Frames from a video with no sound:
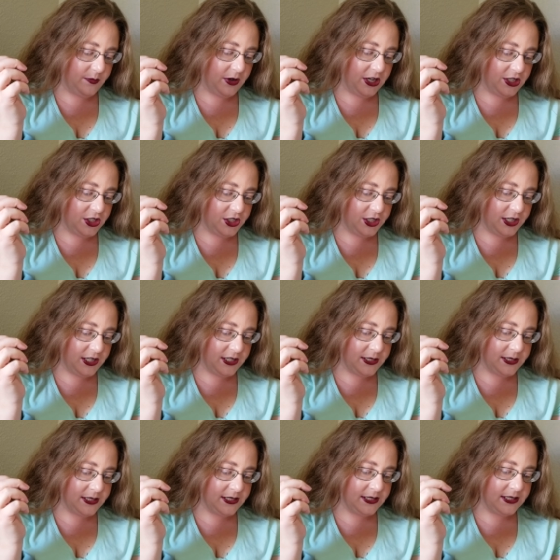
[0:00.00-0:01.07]

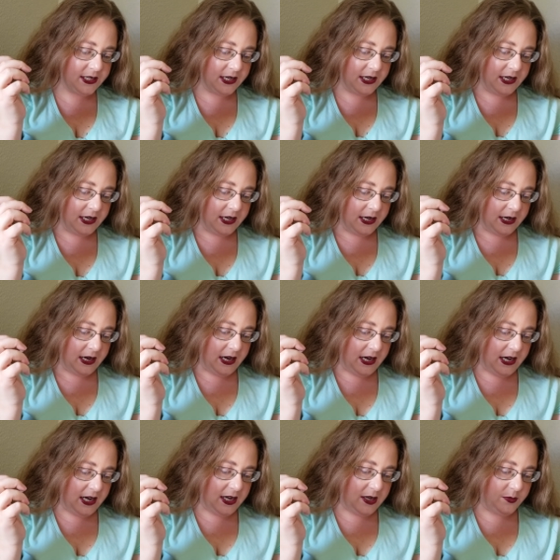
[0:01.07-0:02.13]
brushes,
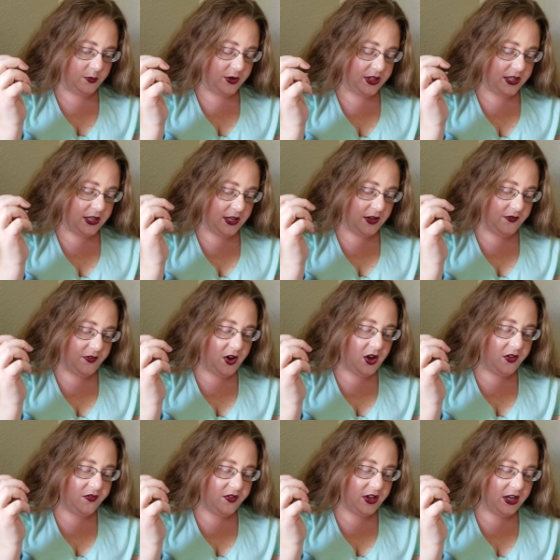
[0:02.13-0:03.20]
with
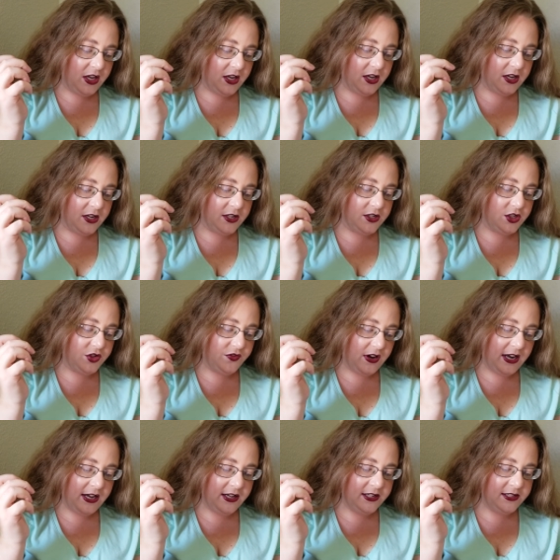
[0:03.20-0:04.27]
evolving
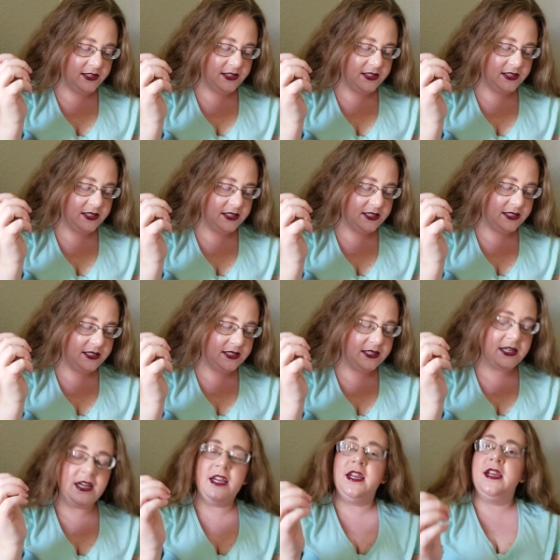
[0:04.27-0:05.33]
trends
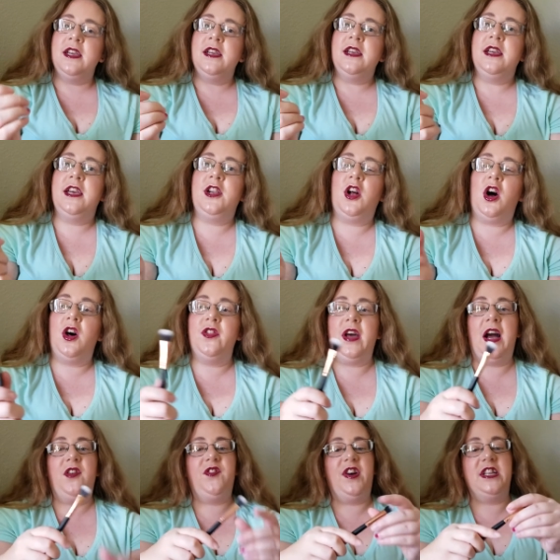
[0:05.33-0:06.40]
and all
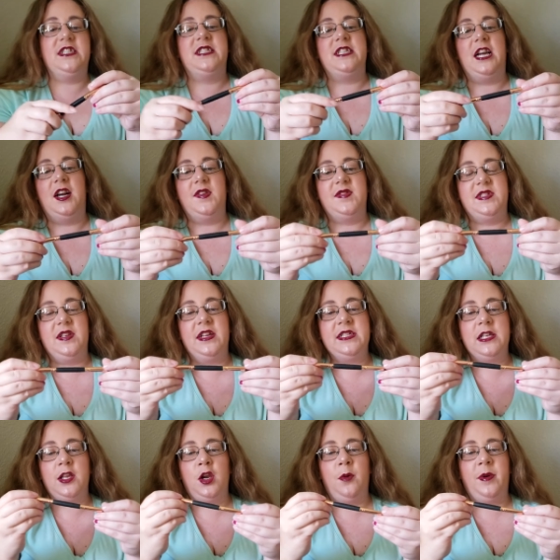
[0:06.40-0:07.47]
that fun stuff. So
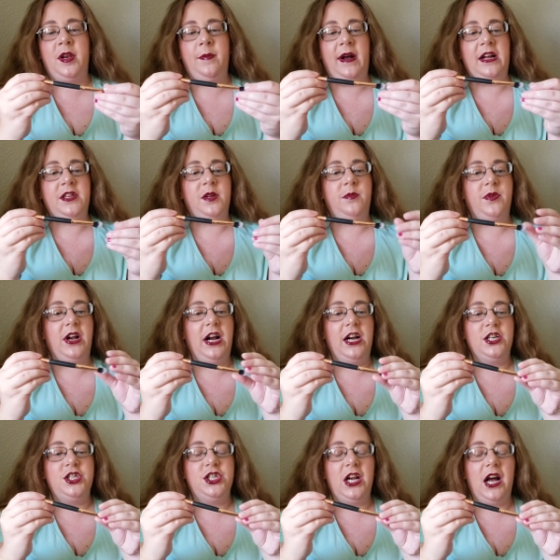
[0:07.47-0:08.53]
that's a little bit about the
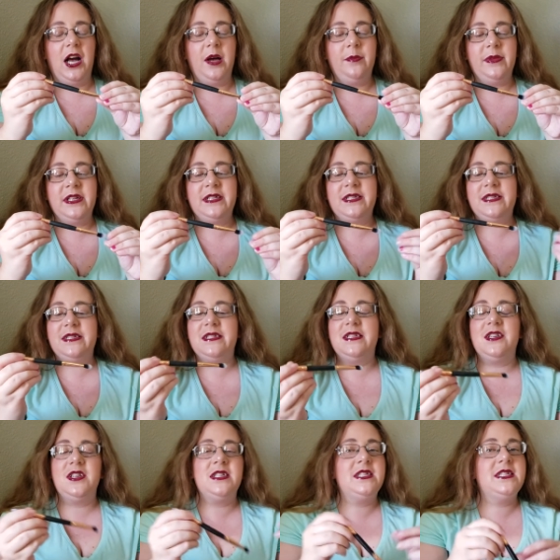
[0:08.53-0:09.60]
brush. It's
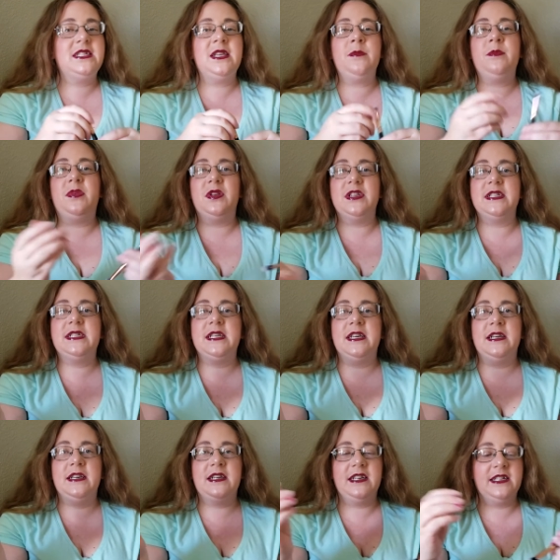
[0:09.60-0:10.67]
simple. It's
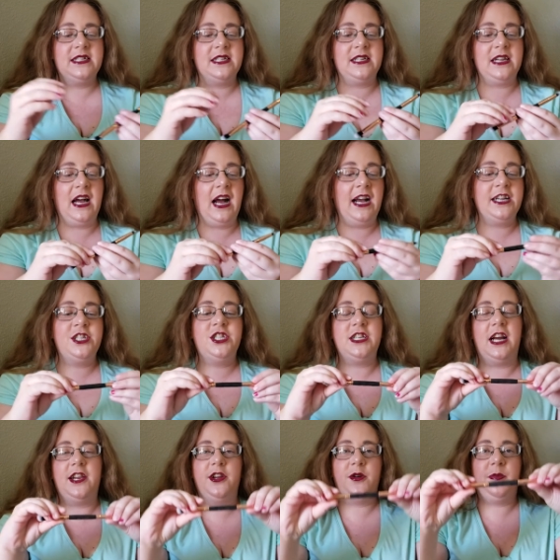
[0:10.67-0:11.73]
an
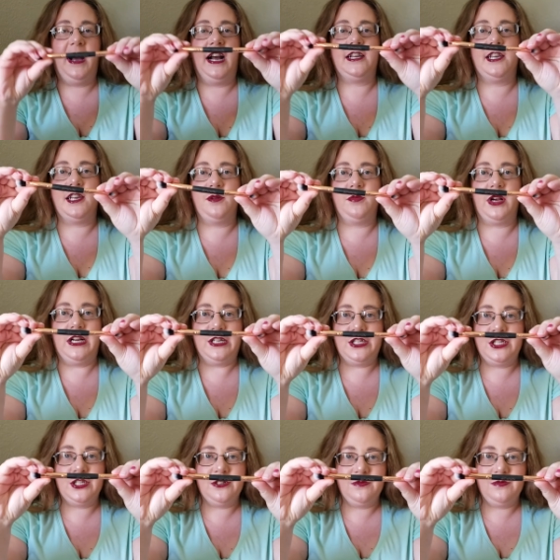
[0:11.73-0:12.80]
eyeshadow packing
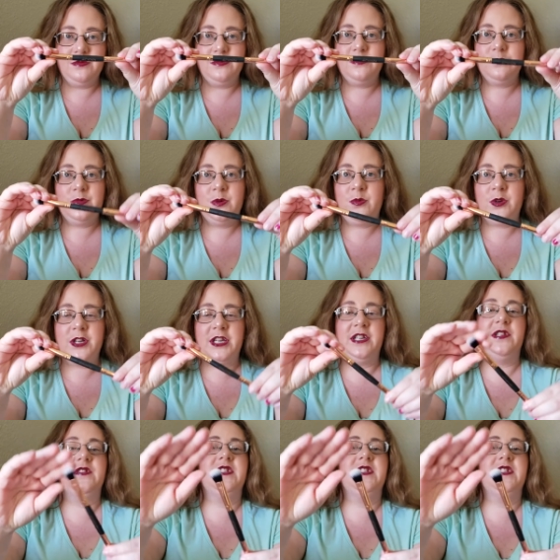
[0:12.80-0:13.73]
brush. What more can you